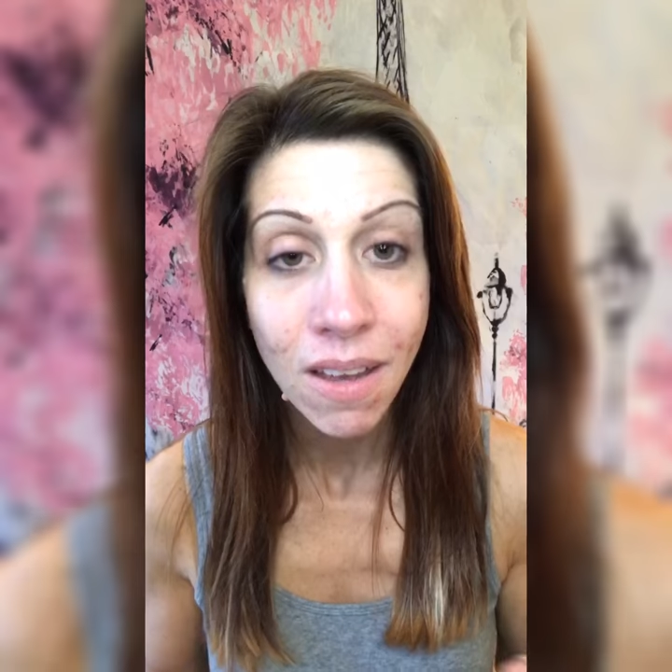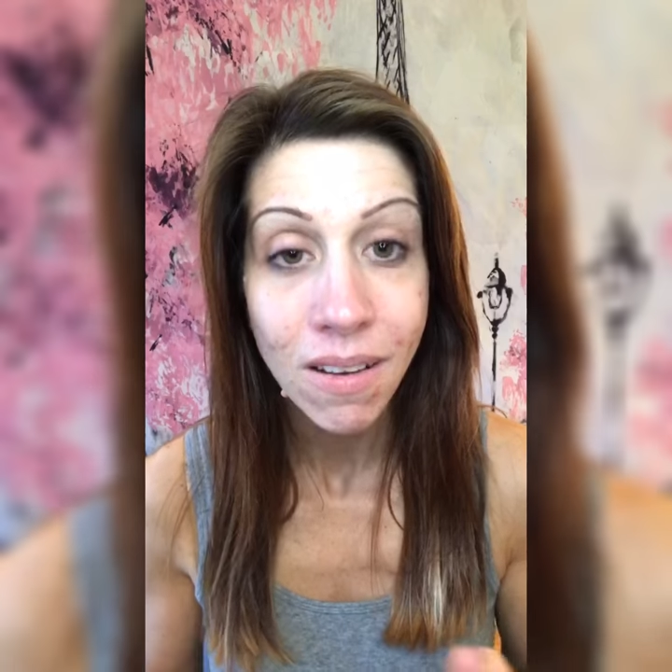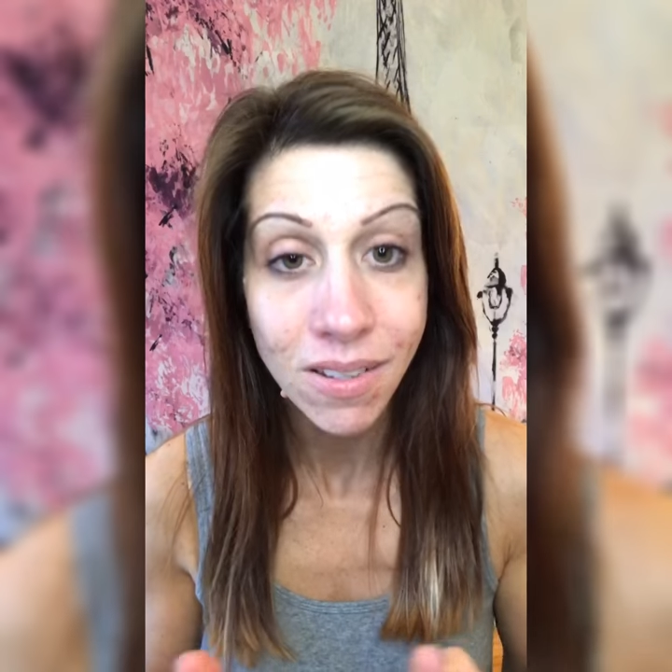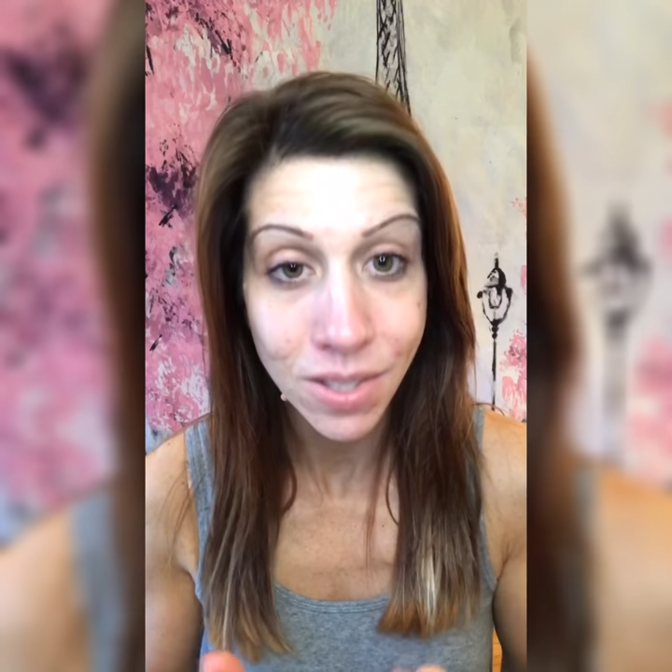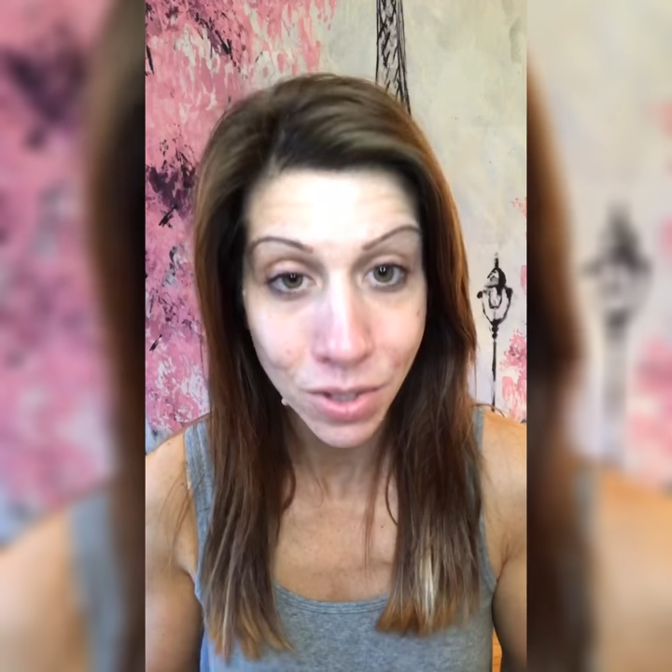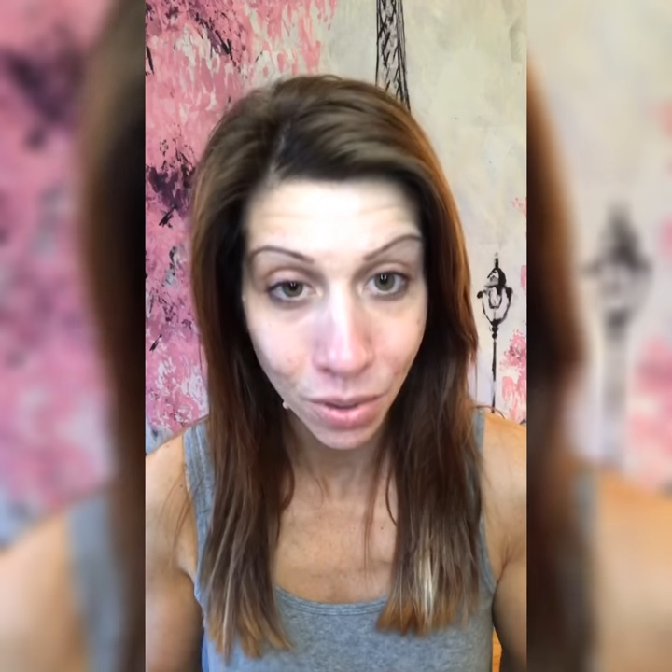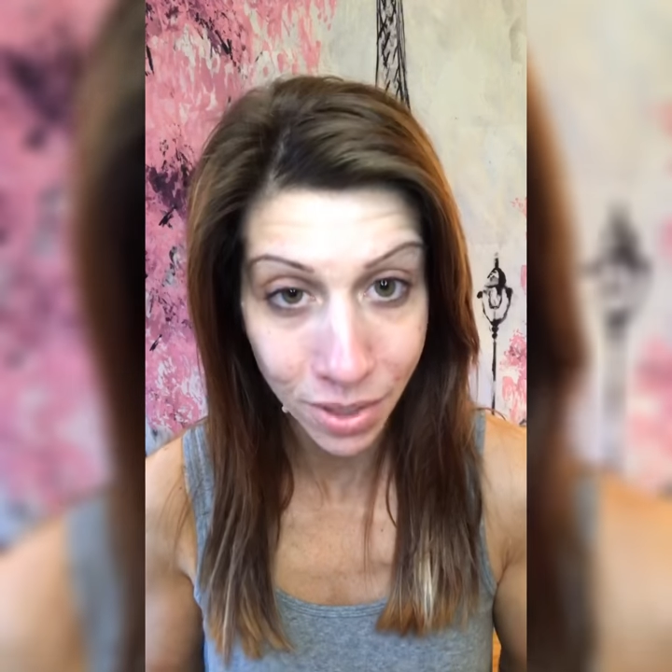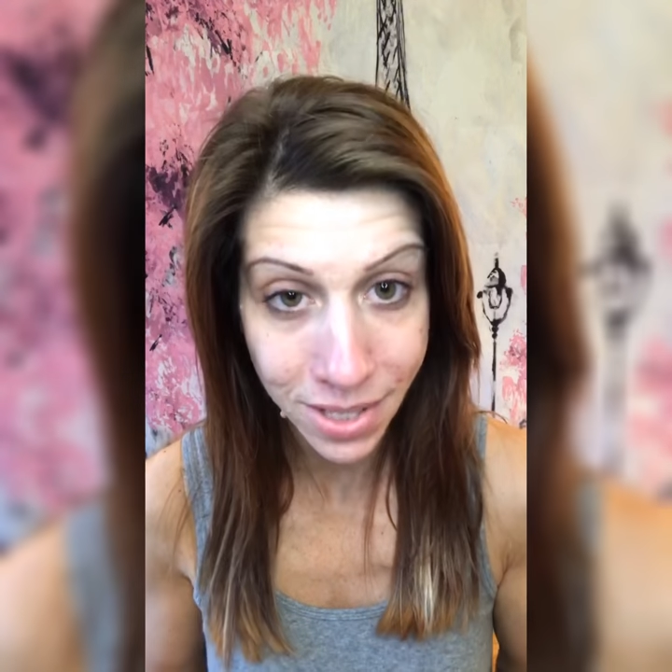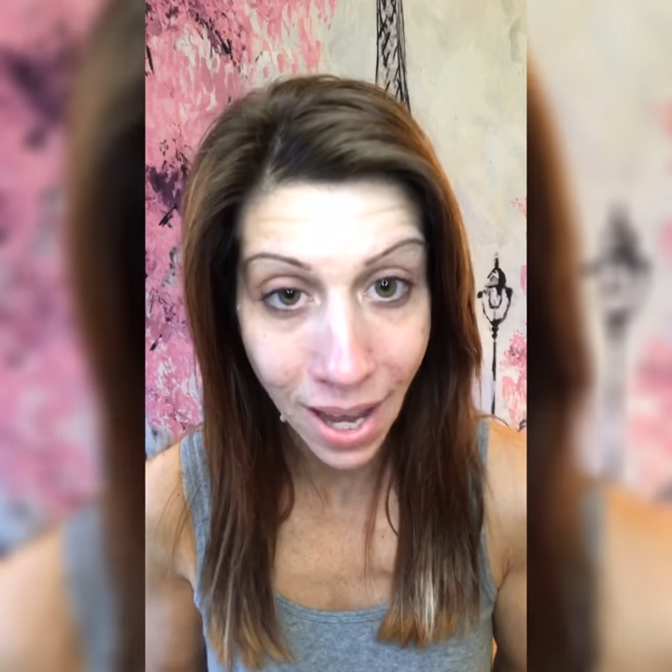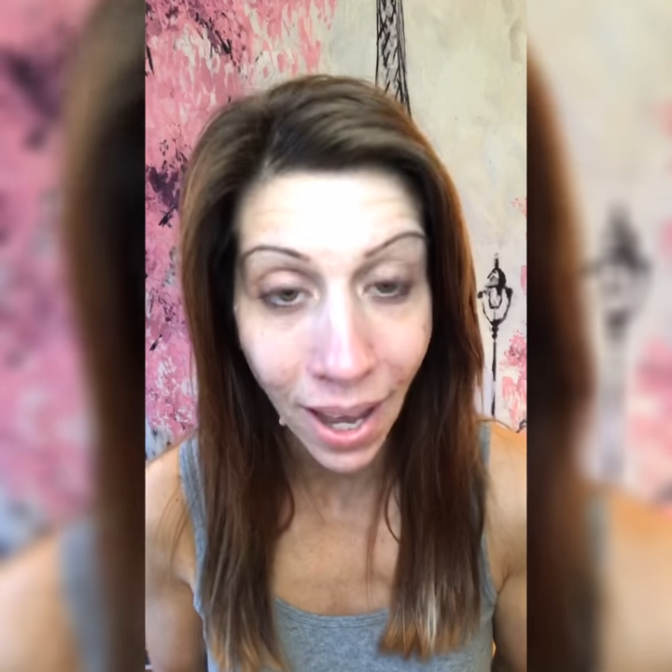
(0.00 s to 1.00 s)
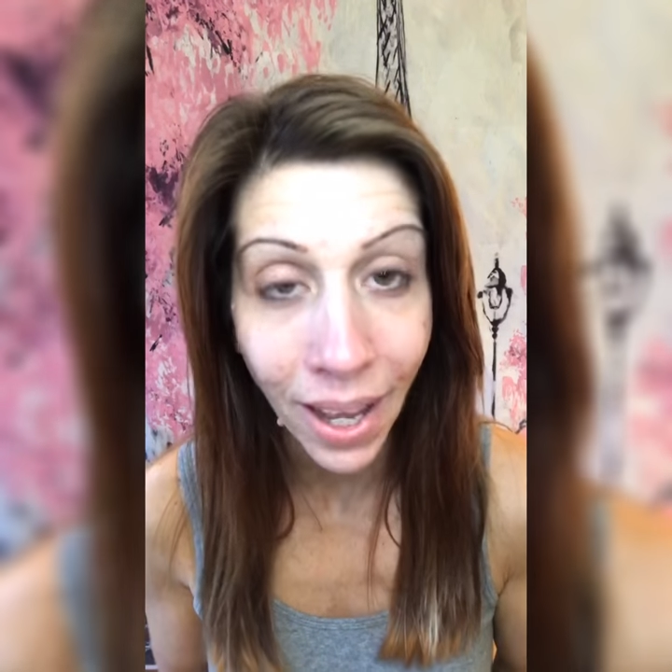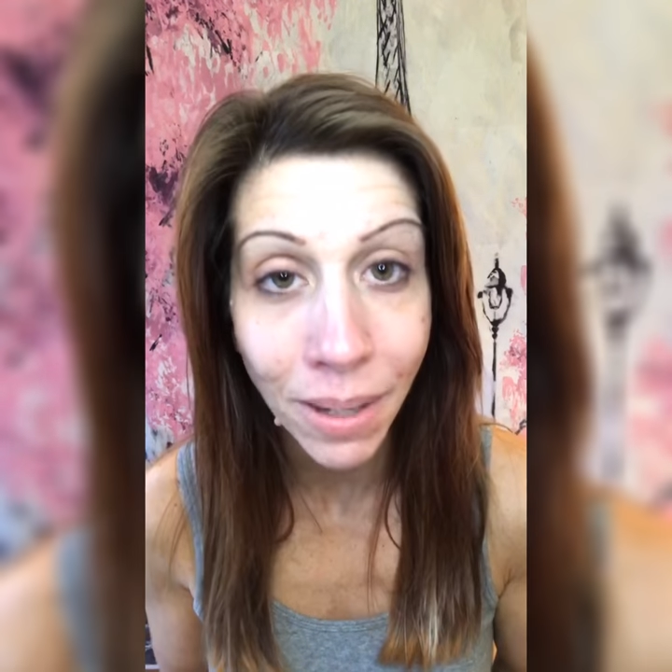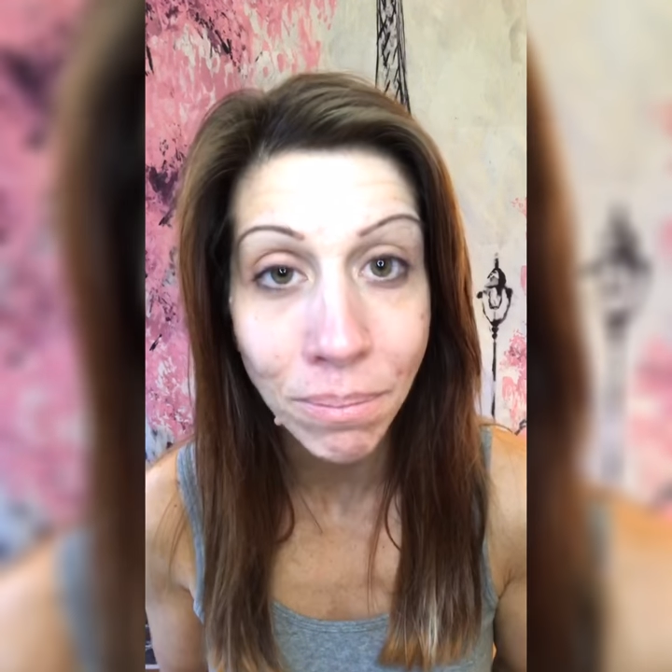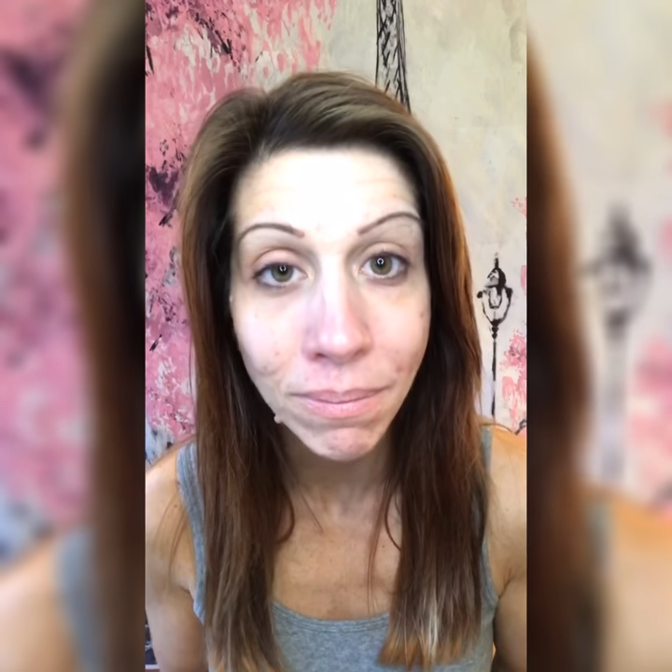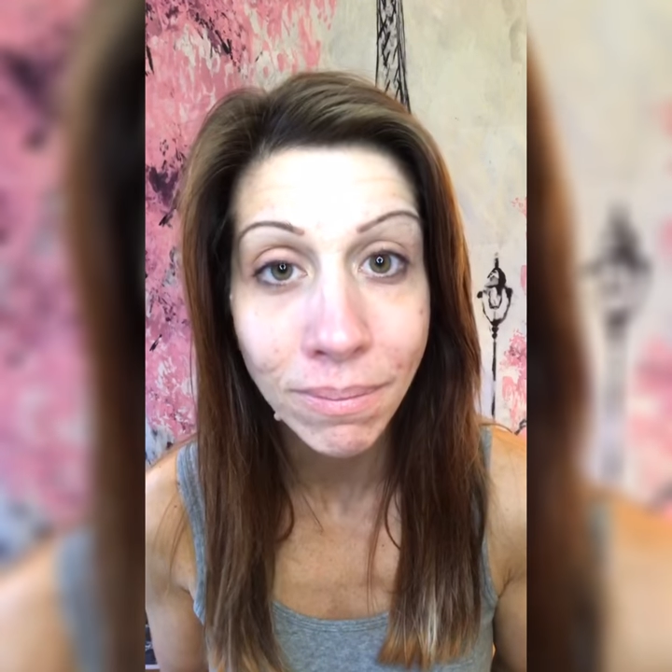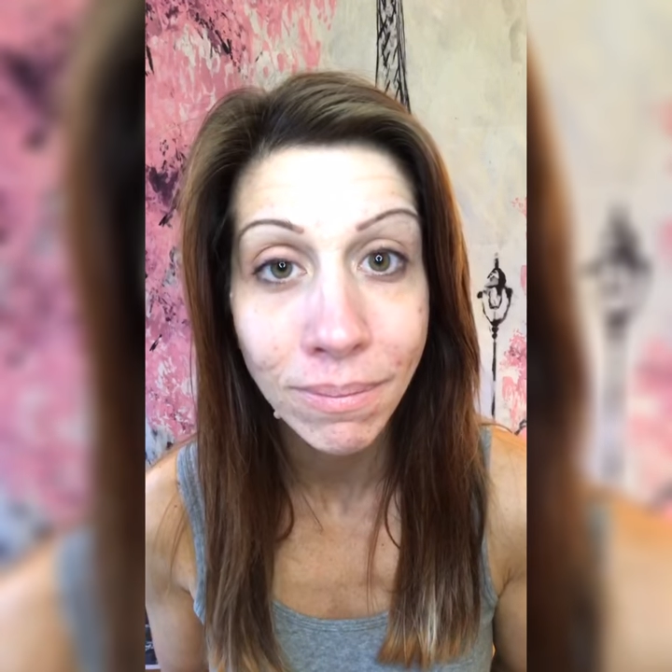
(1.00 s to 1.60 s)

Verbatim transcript: because it took time